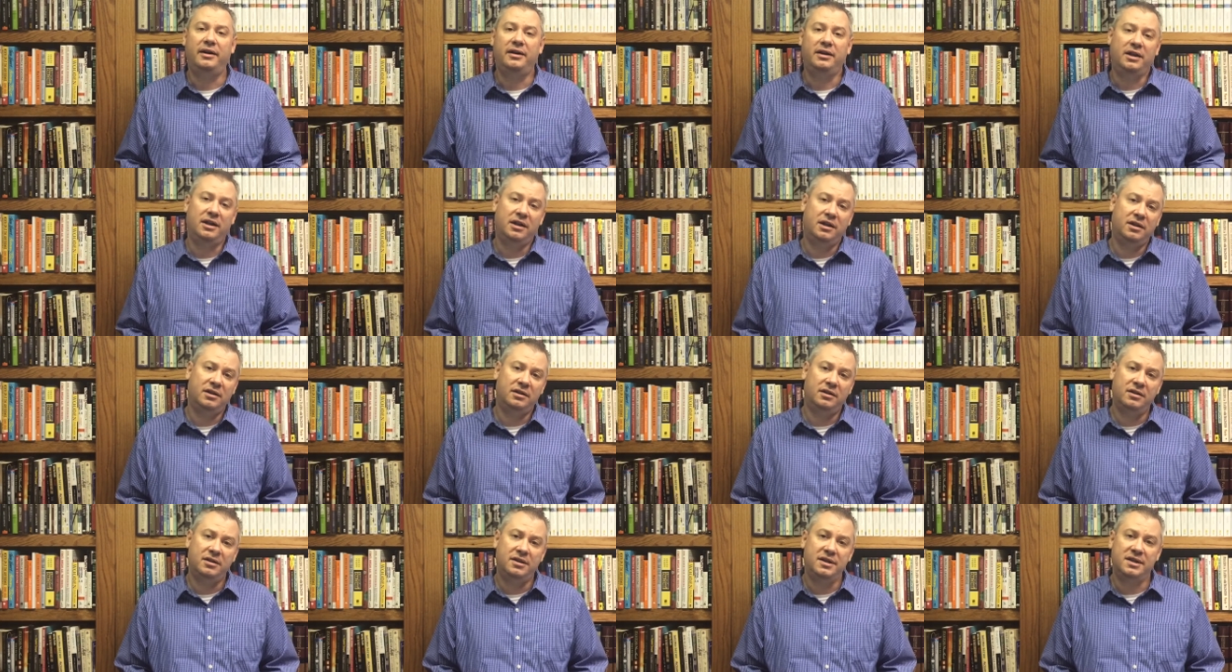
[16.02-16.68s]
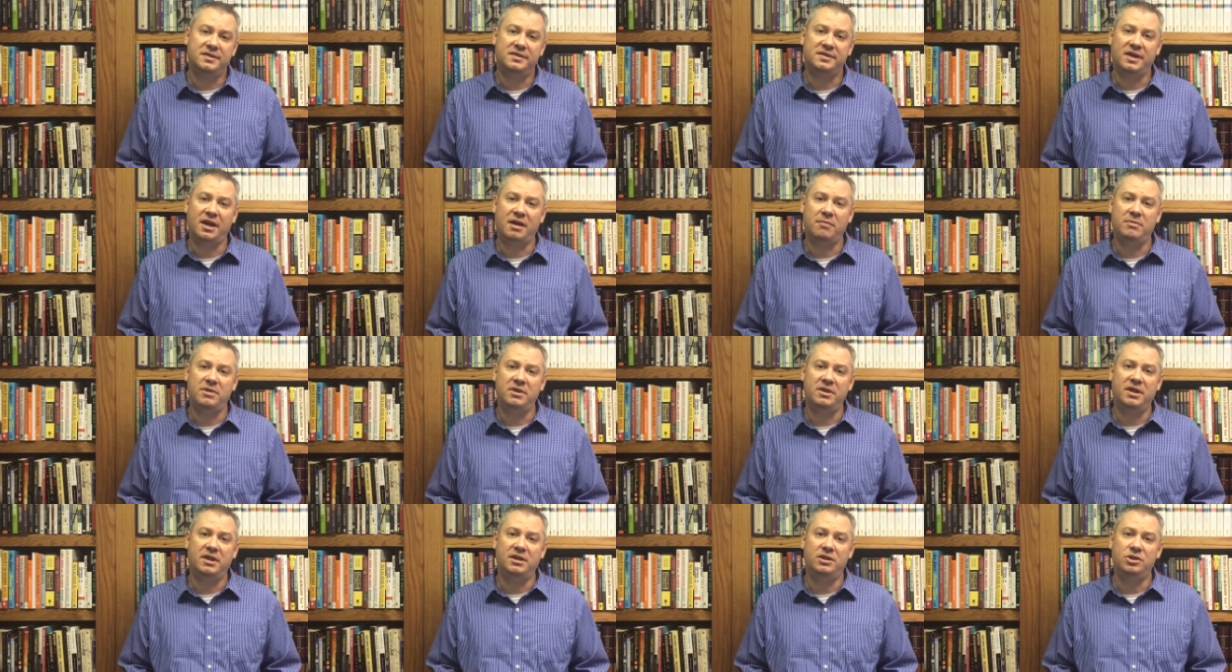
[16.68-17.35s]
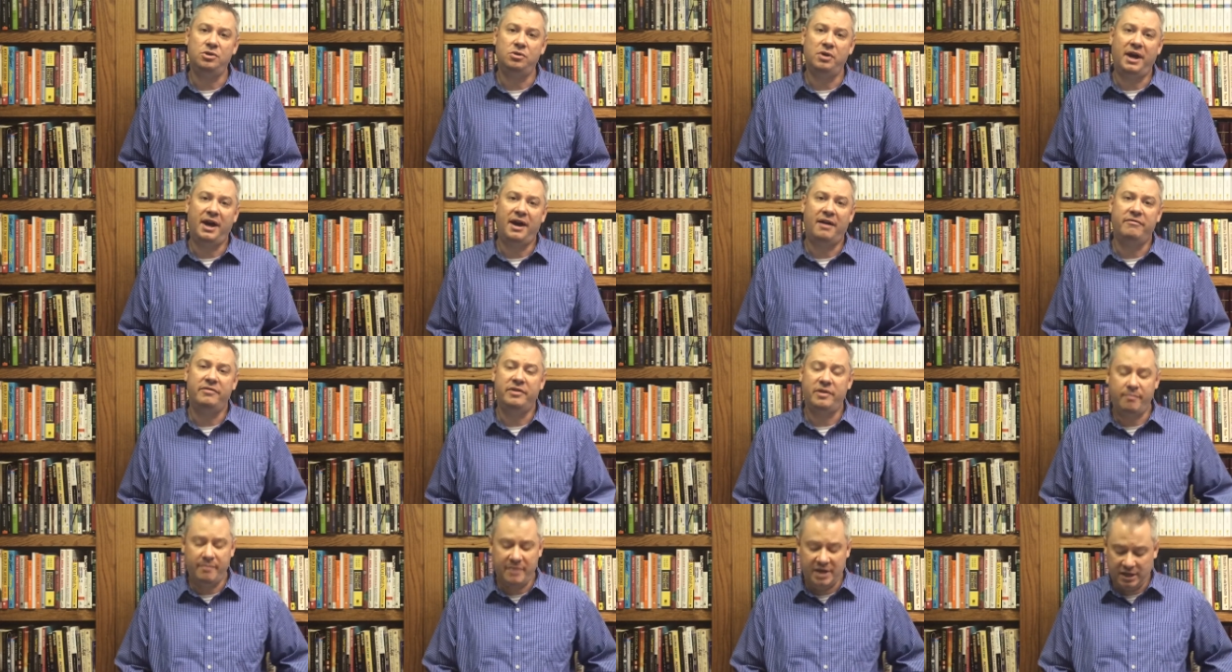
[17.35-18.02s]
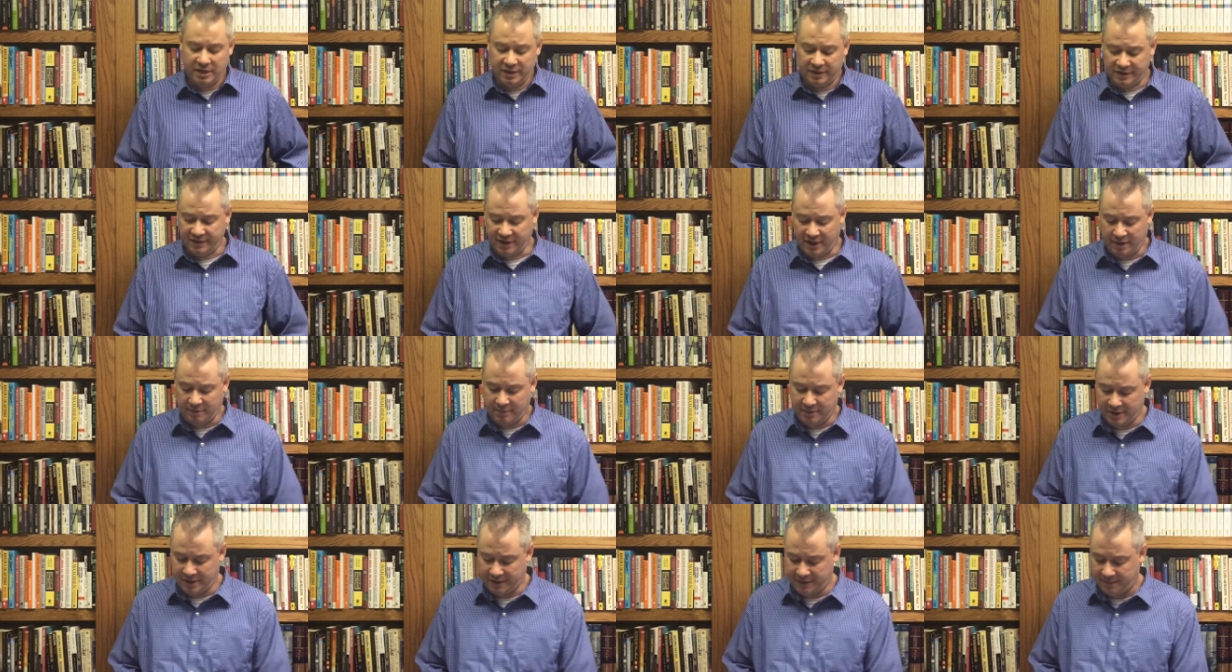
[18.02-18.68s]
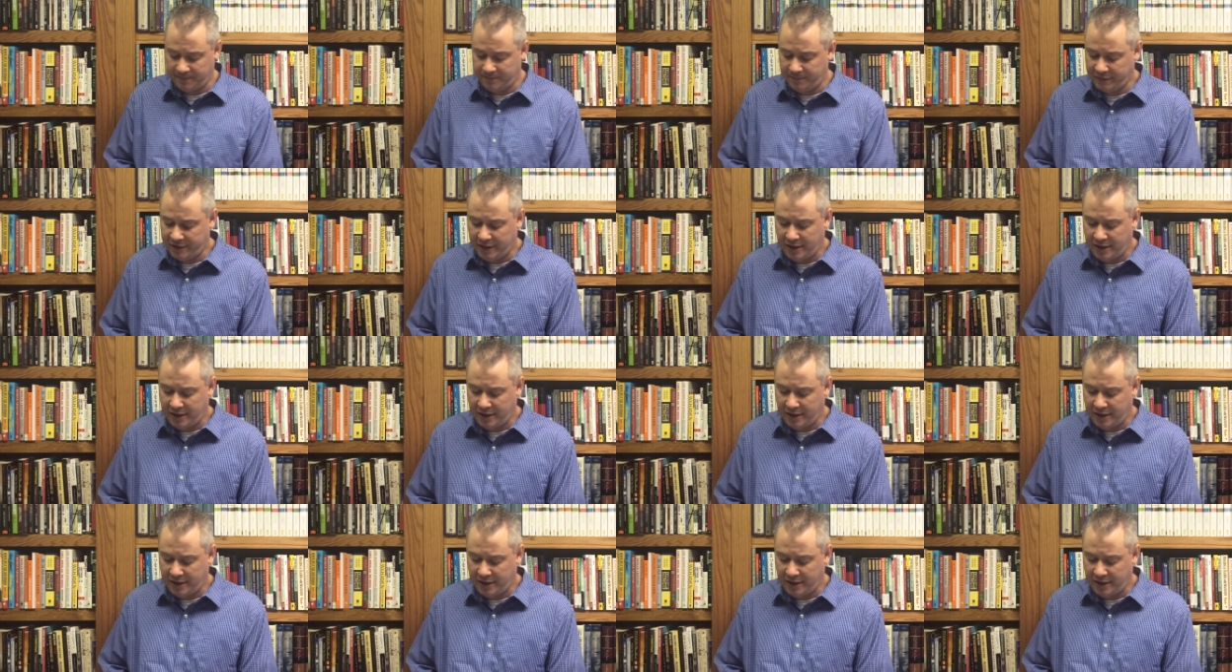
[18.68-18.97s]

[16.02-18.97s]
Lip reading: in the assignment that you have, the main assignment.